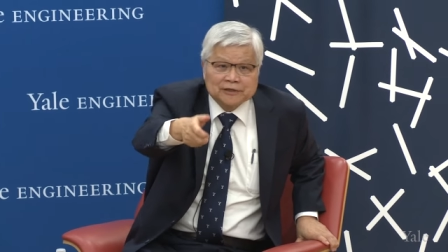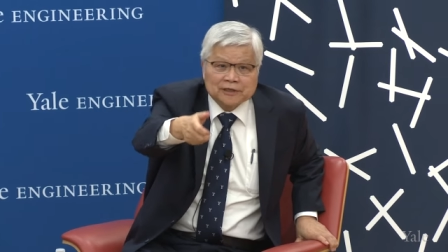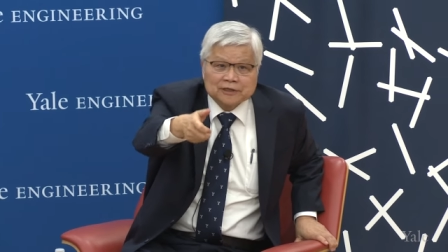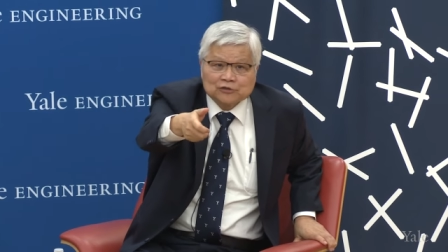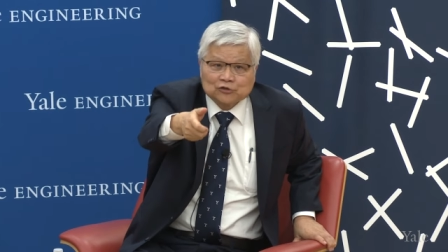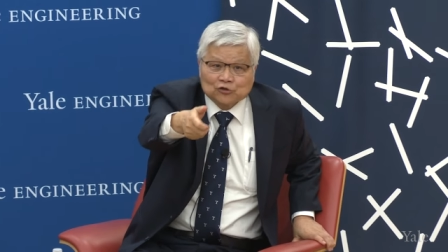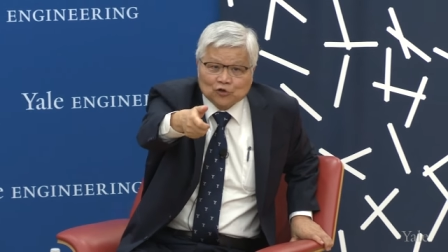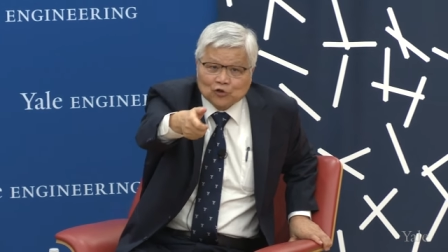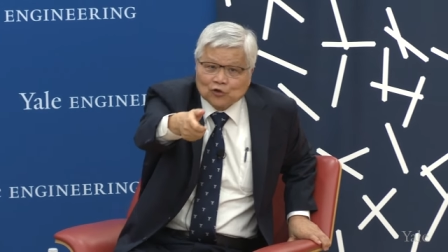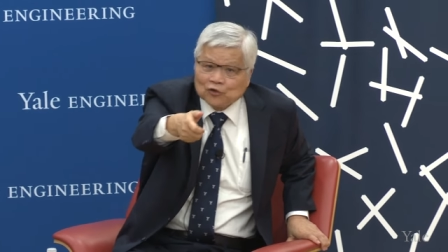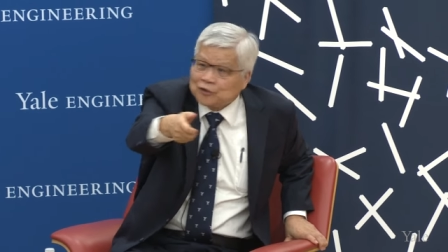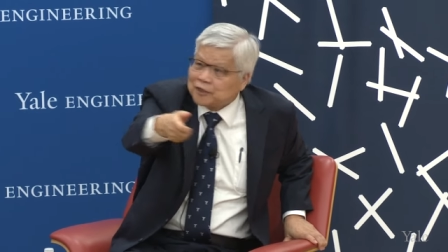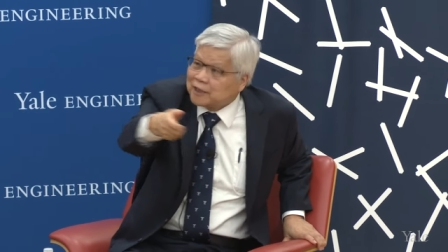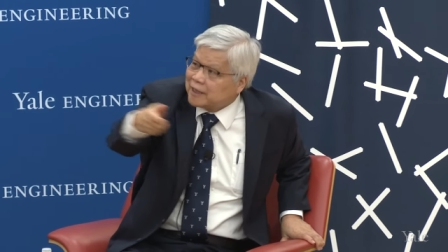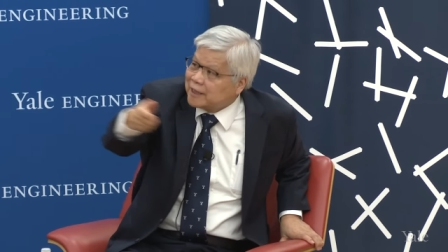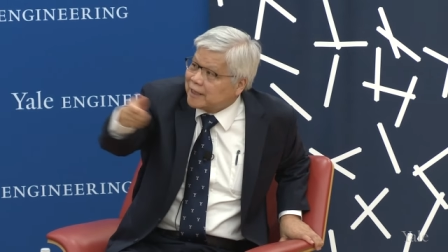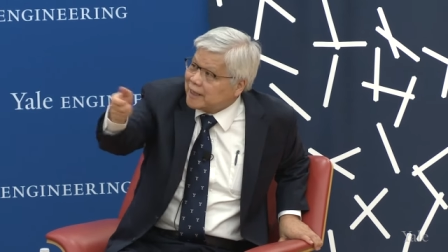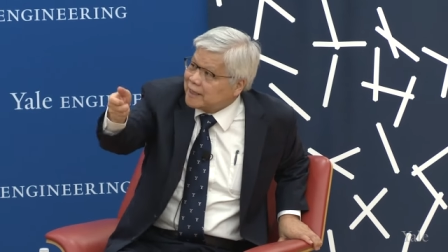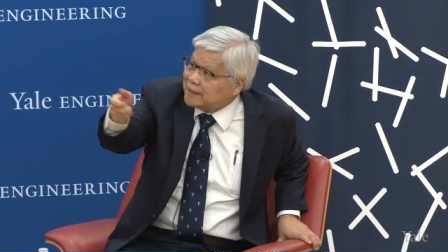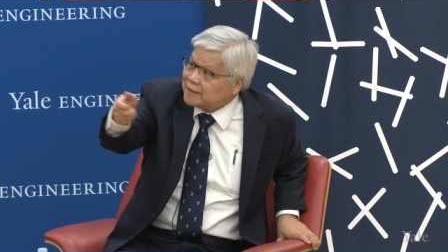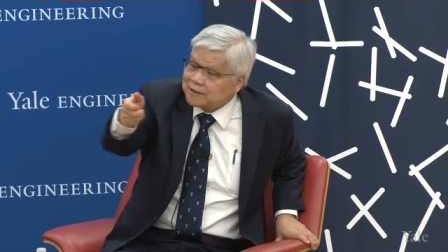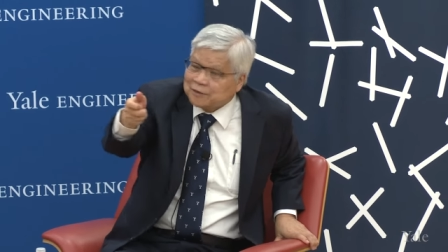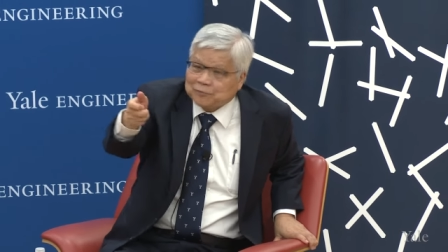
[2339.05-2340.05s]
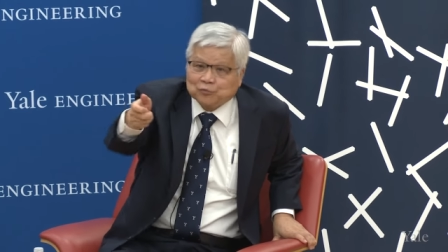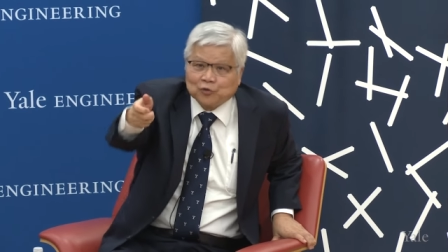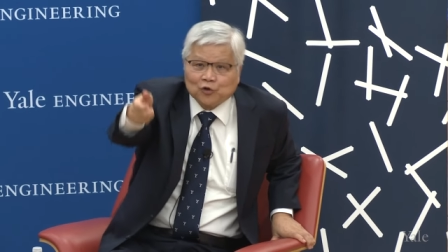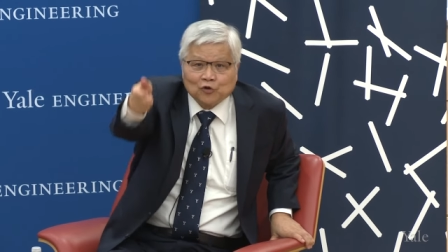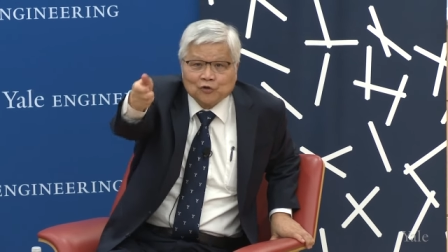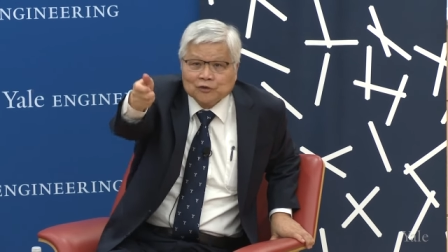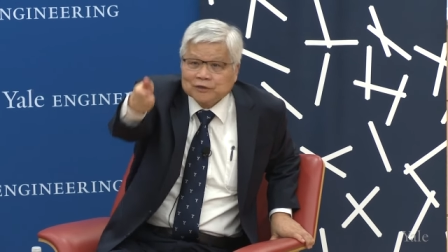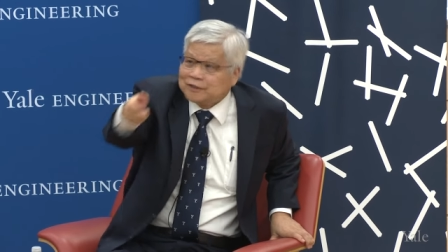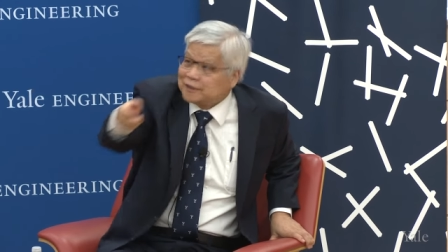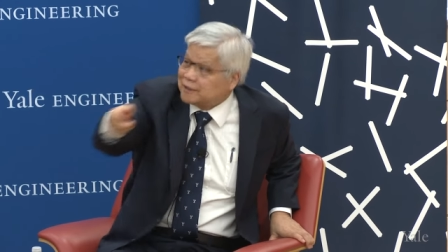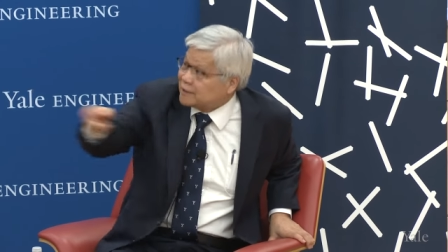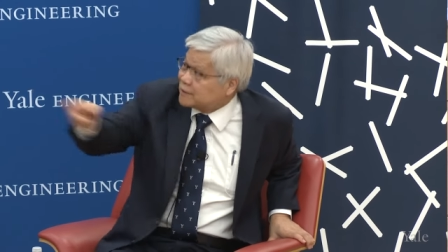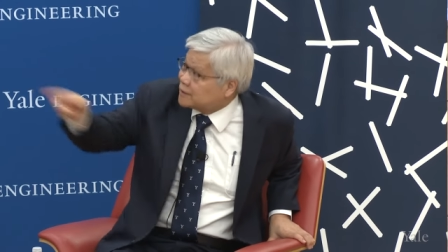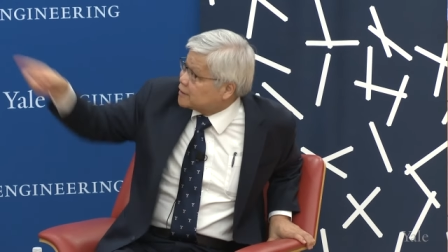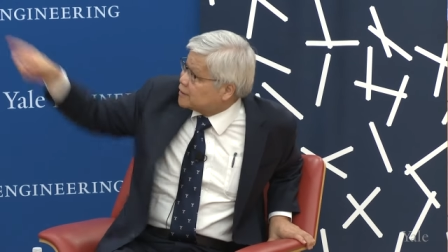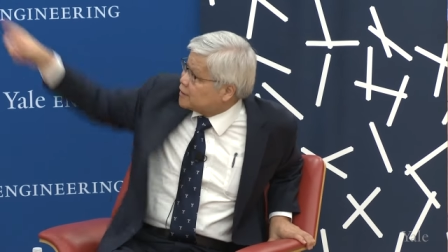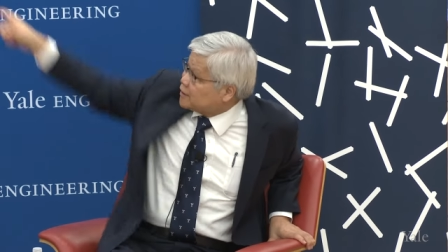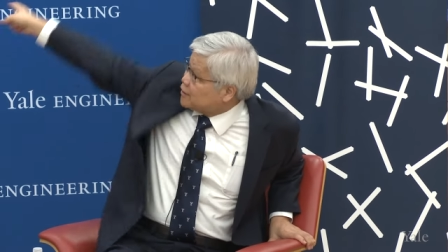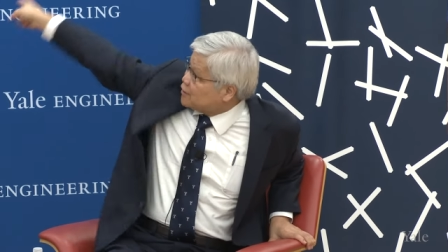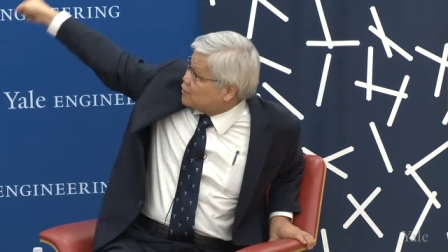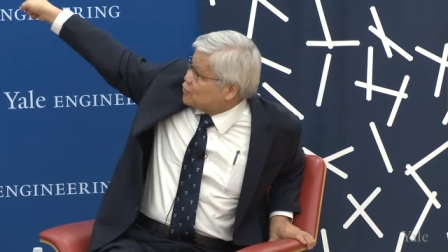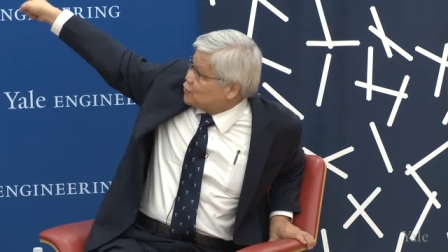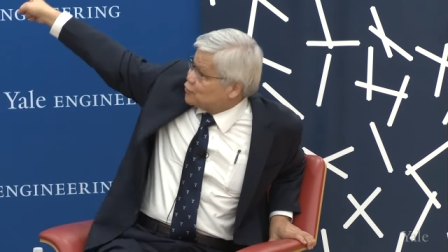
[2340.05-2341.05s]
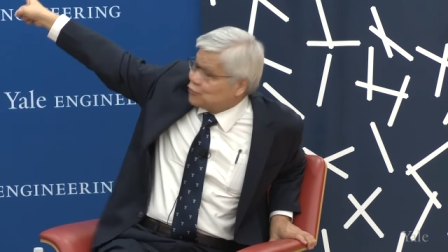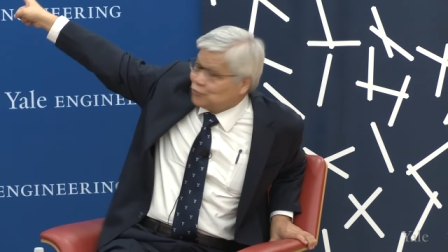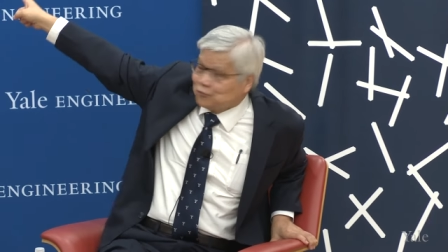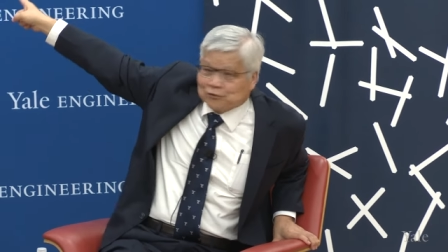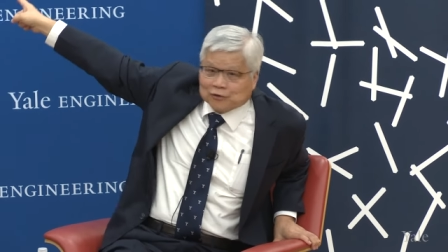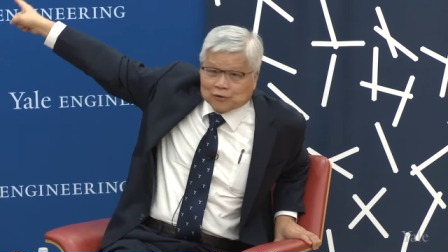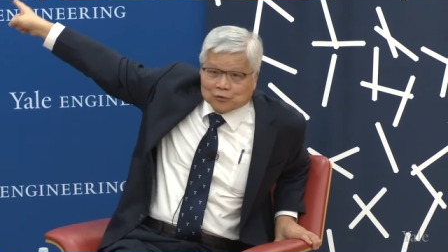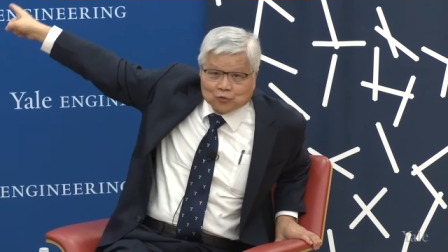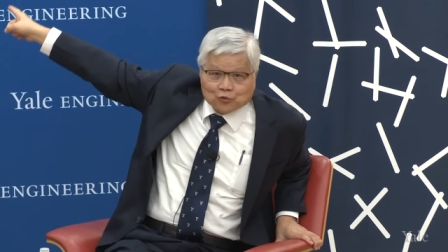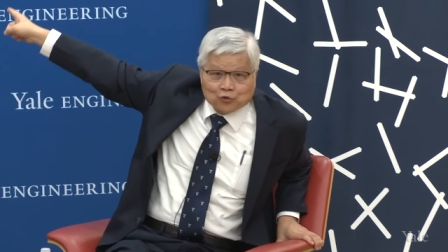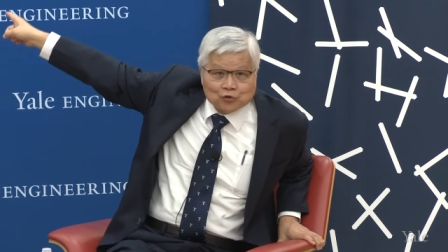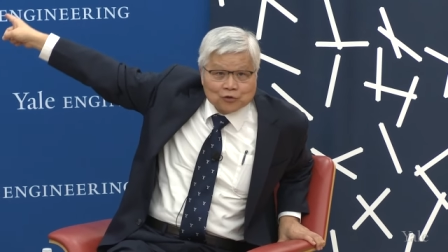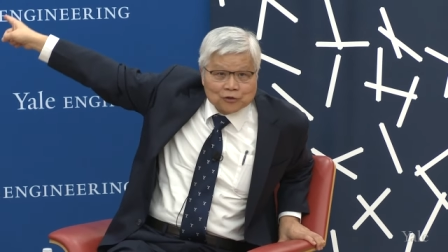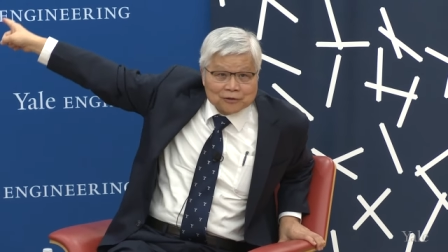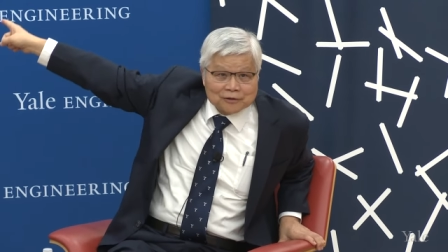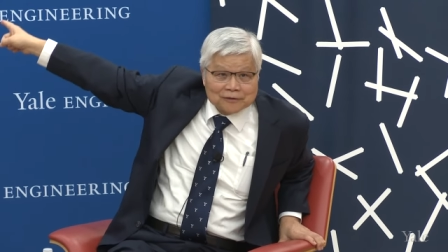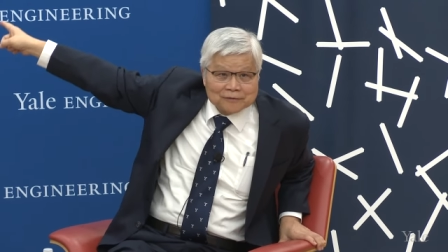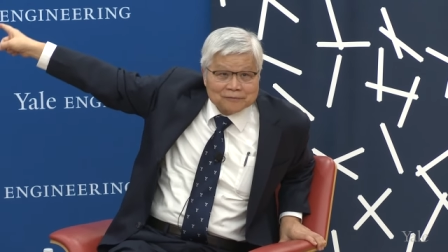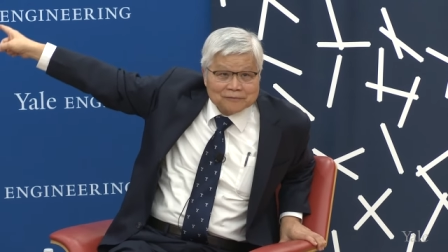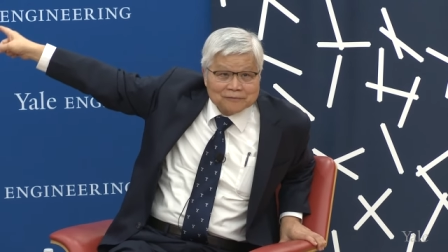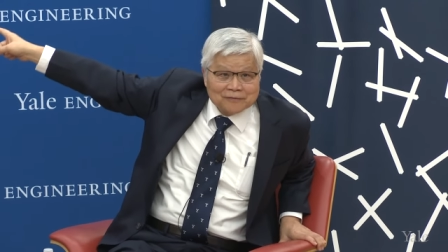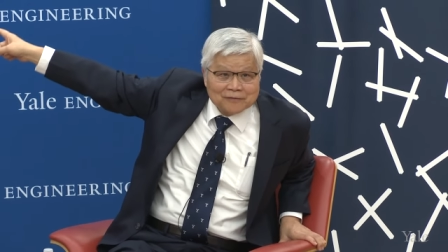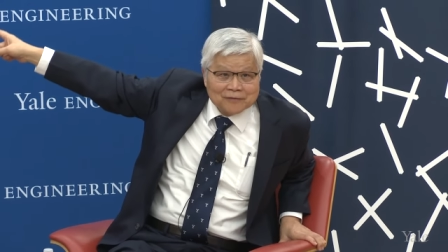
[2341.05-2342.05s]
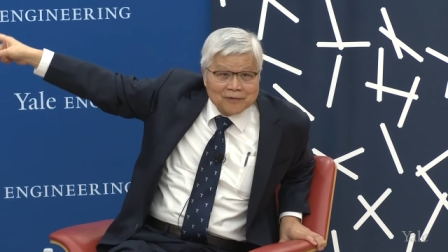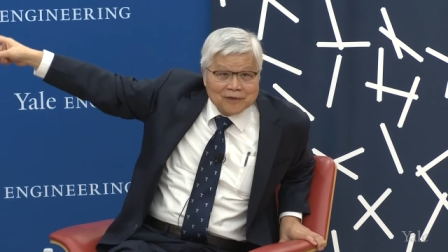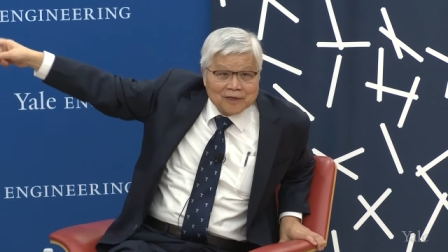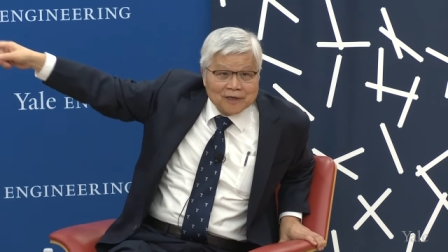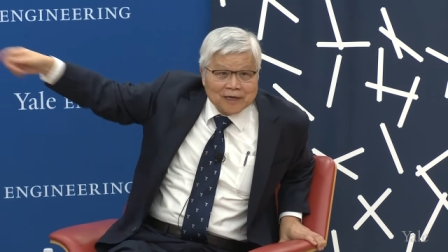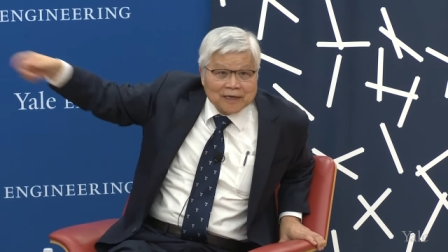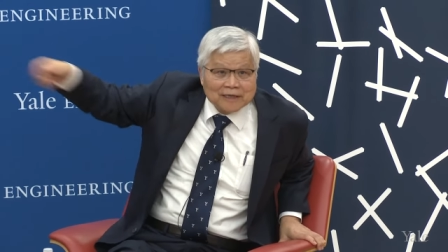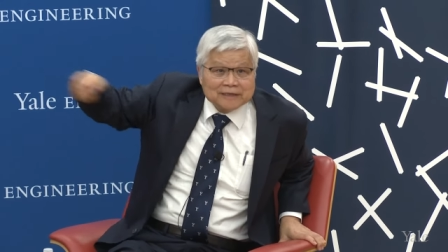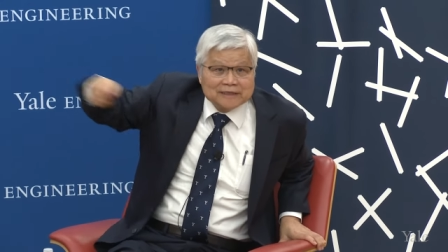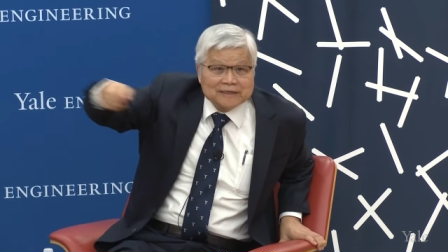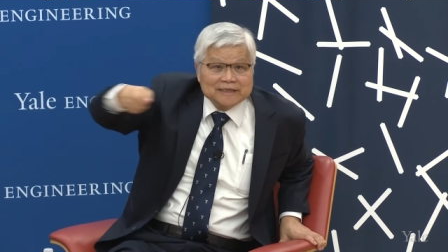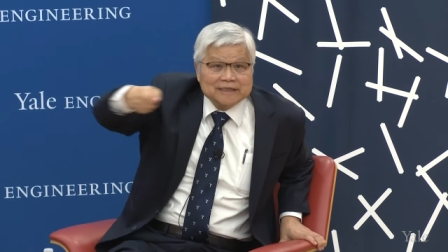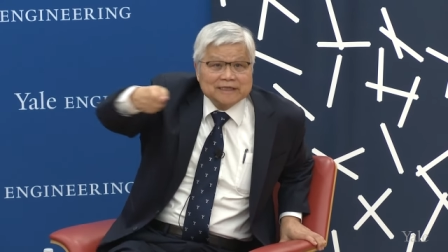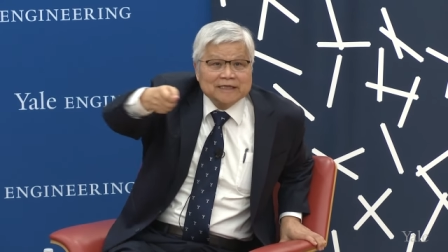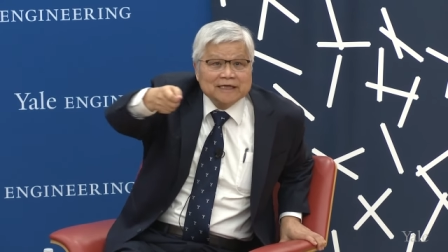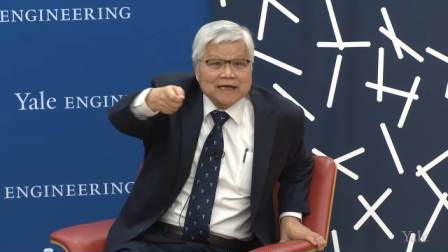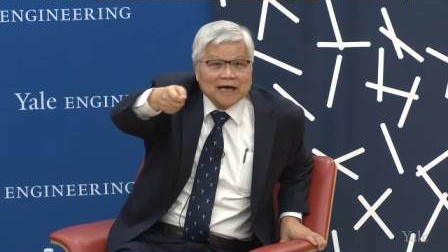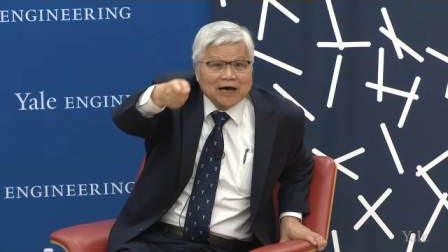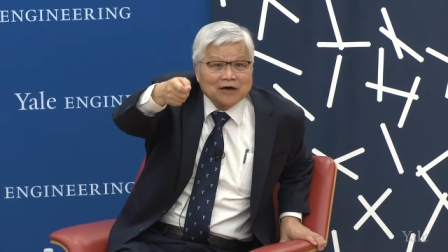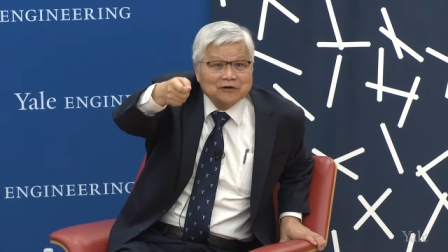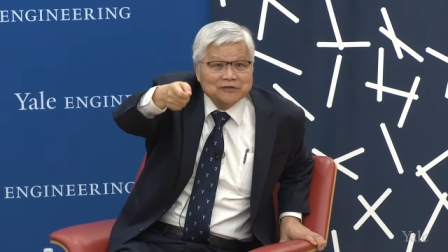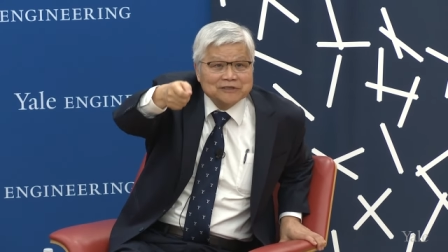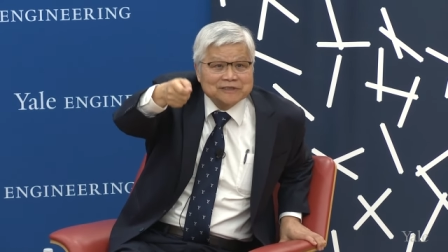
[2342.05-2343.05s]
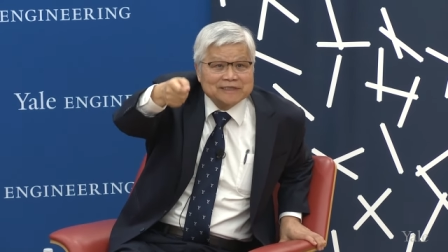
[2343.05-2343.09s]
Just hold a laser pointer to the wall and see how